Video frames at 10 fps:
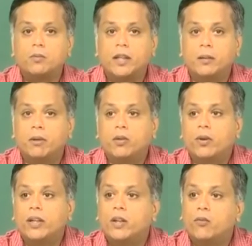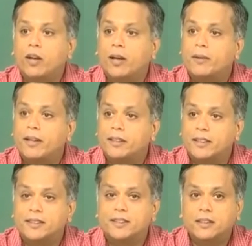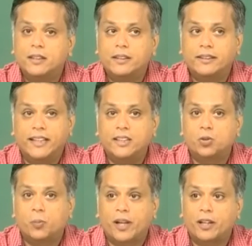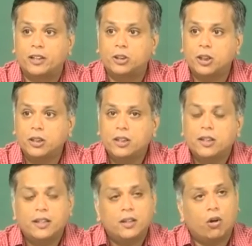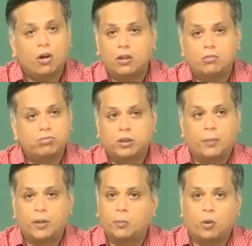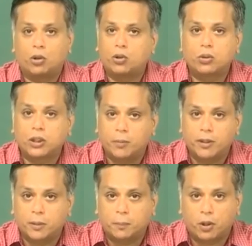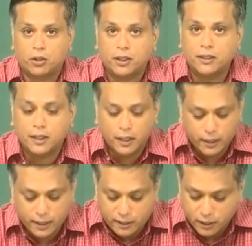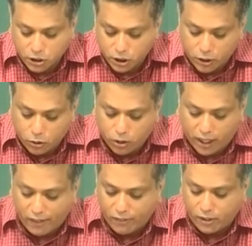in between the flame and this dense spray region, or through some other process. Essentially you have